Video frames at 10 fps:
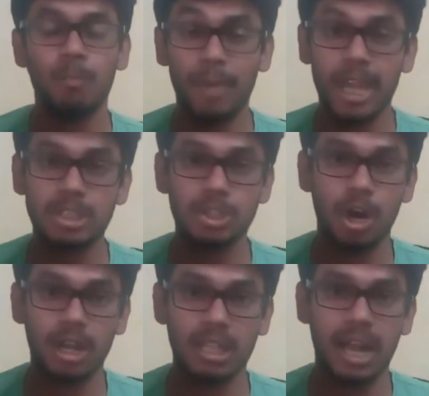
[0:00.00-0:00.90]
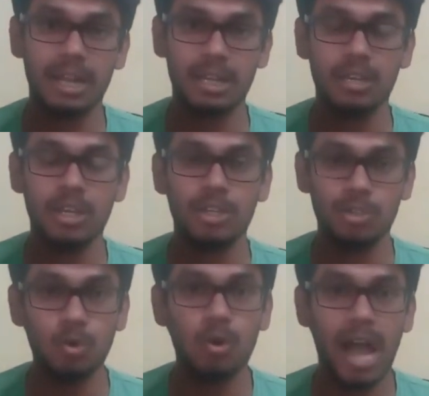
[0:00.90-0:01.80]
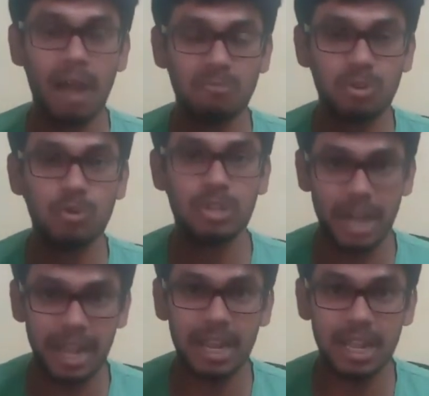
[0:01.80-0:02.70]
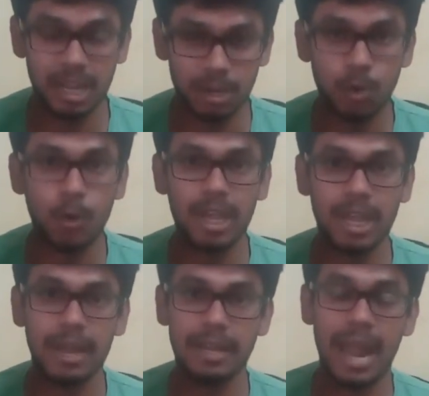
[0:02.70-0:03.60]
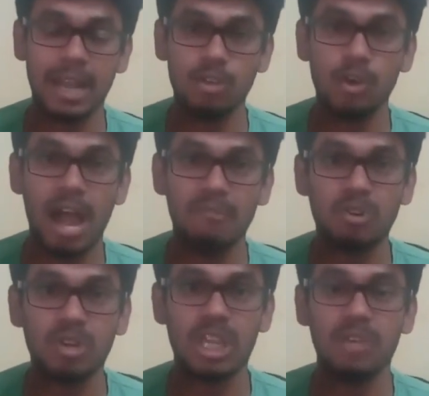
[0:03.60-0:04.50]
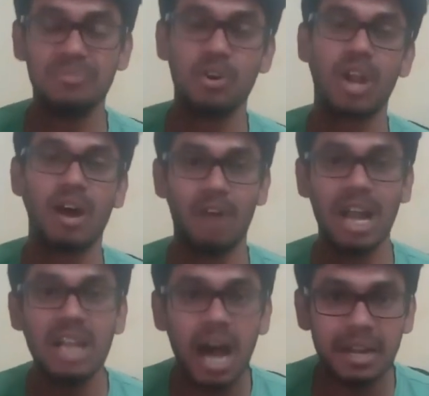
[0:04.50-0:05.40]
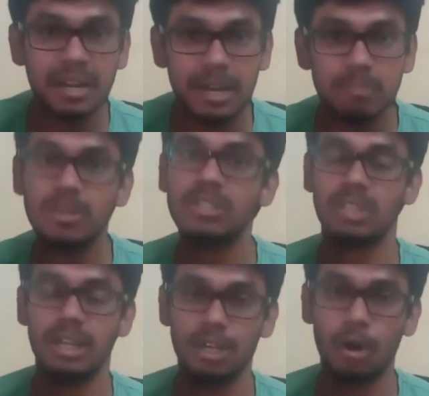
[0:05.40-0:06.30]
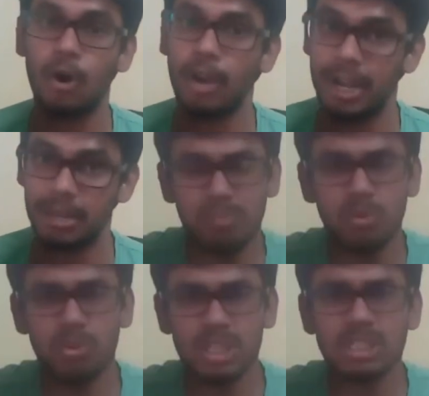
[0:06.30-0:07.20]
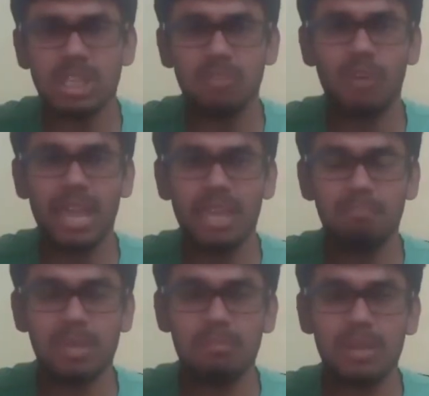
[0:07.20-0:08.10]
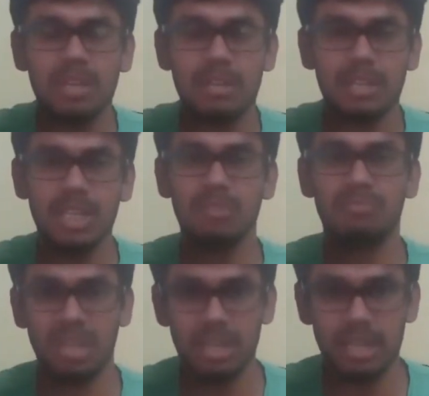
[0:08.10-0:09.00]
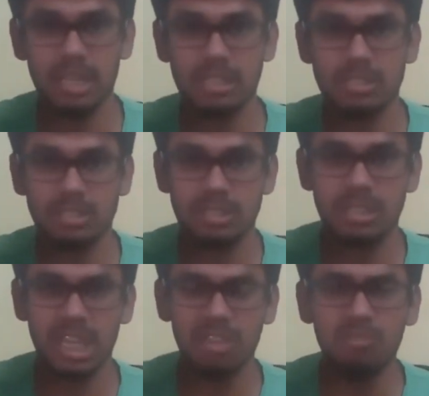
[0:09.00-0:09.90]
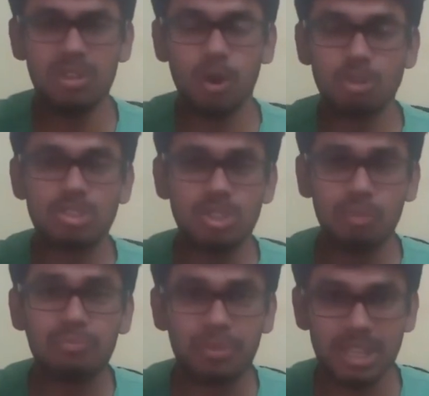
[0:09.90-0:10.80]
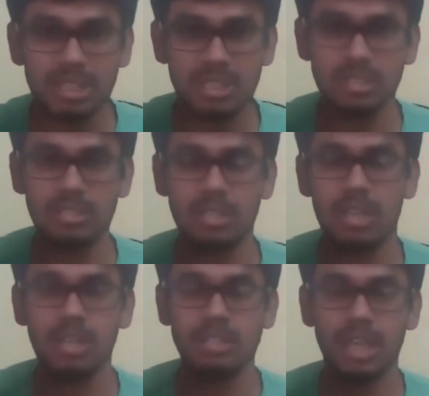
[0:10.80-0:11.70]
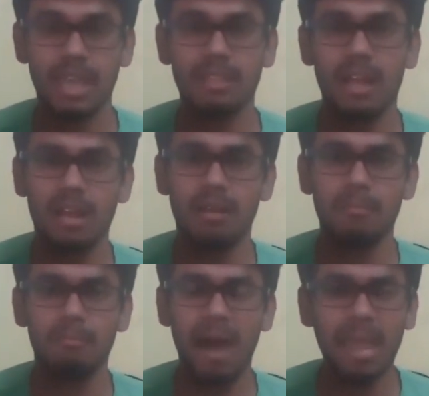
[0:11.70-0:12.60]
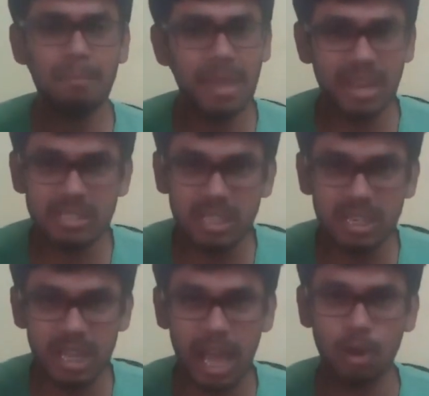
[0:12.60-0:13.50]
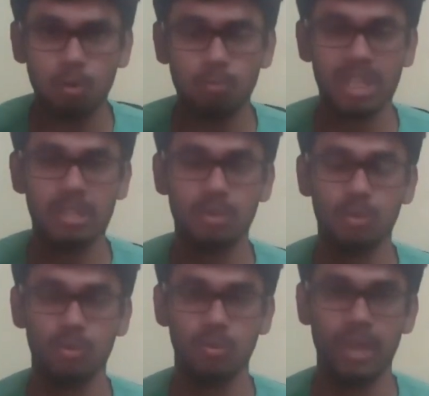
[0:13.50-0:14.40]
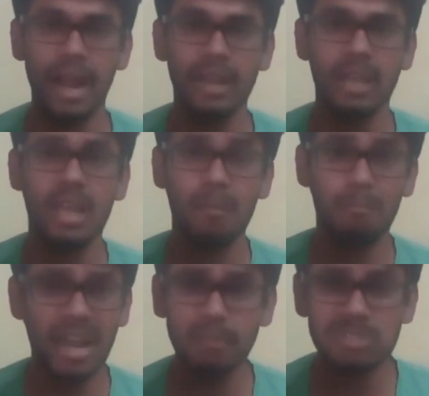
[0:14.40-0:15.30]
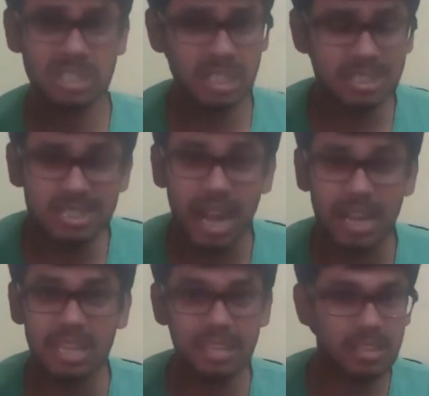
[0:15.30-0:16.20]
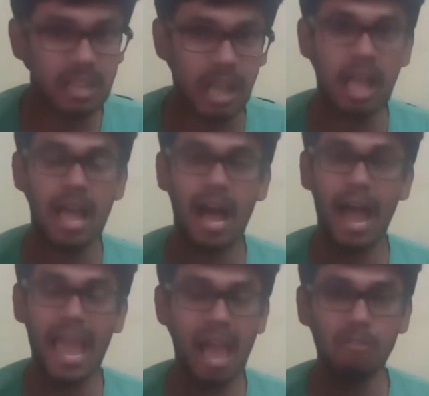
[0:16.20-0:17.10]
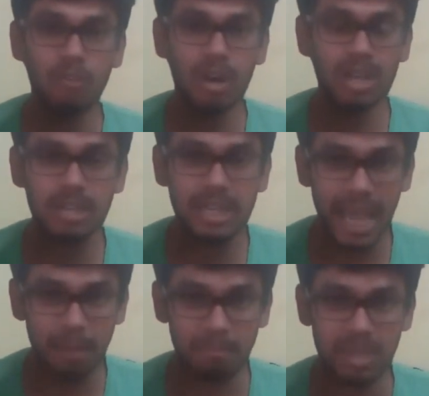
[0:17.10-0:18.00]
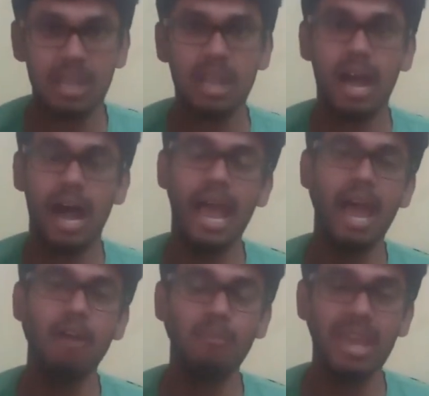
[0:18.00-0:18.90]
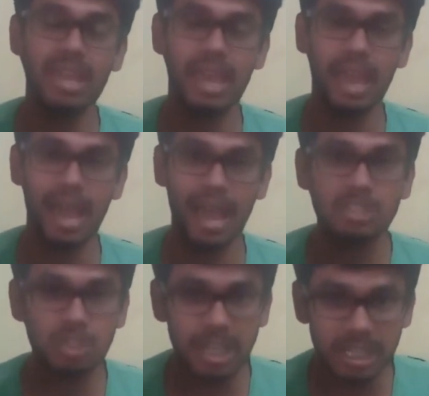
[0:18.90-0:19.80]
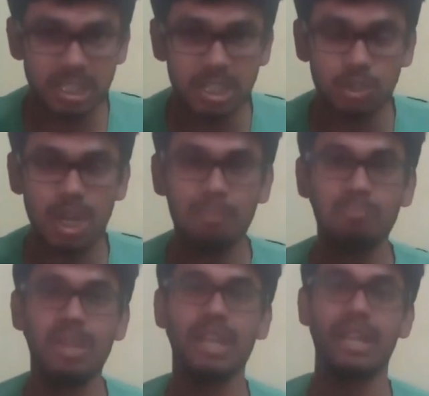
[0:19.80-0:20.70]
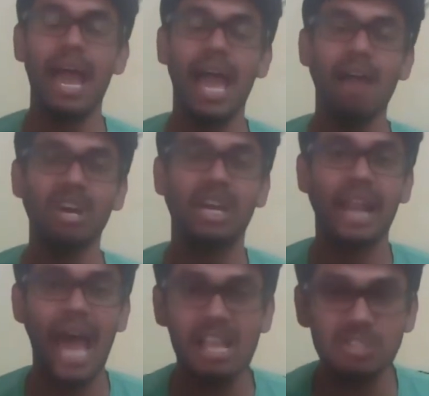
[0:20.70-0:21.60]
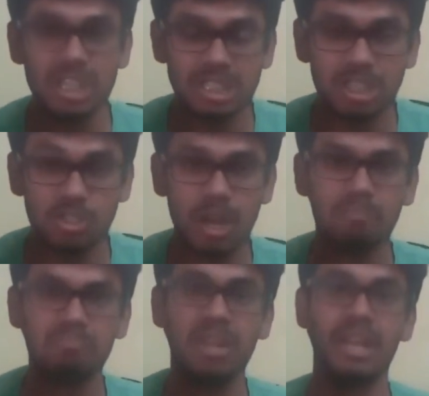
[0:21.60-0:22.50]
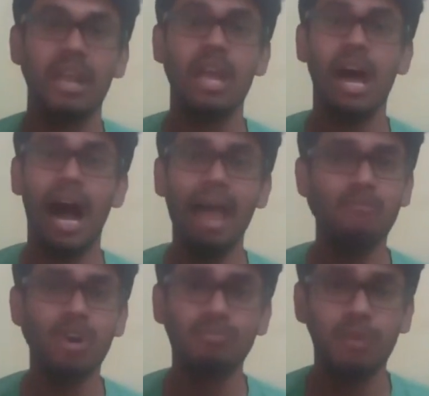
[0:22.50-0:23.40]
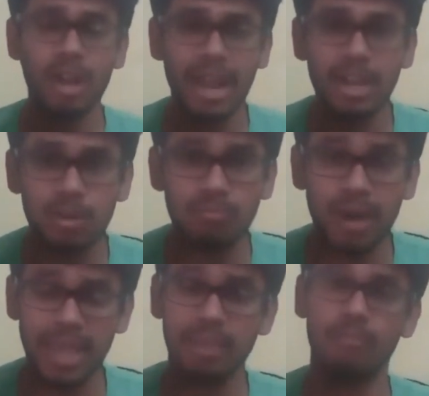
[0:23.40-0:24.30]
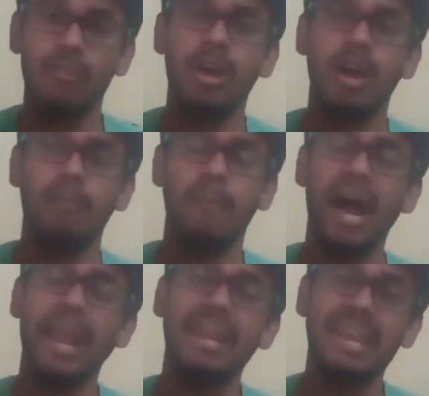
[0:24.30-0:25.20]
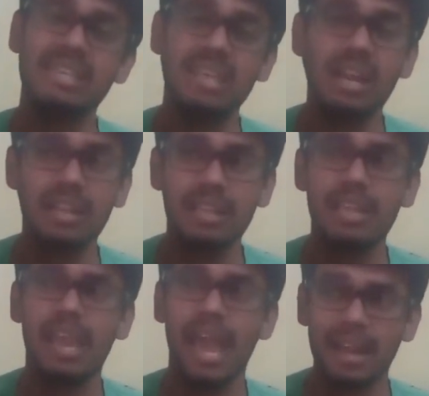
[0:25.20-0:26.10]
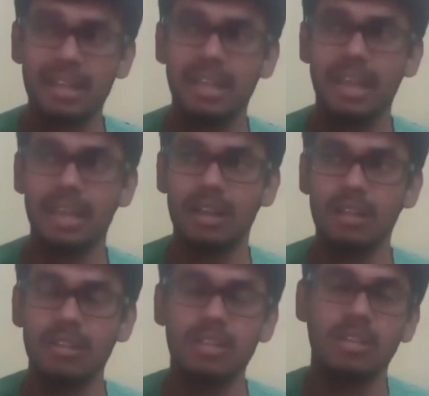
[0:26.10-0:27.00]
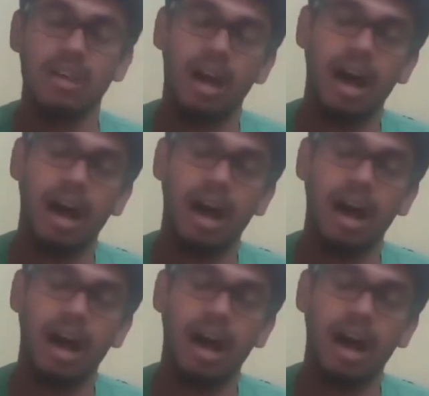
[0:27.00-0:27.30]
make sure that you have to try doing it and you have to give your 100% on it. One more reason why people really fail is they give lots of reasons saying that my parents didn't allow me to do that, but I'm still studying. I have a debt. I have my education to complete. I have a graduation to complete. I work for 9 to 5. My days are really hectic.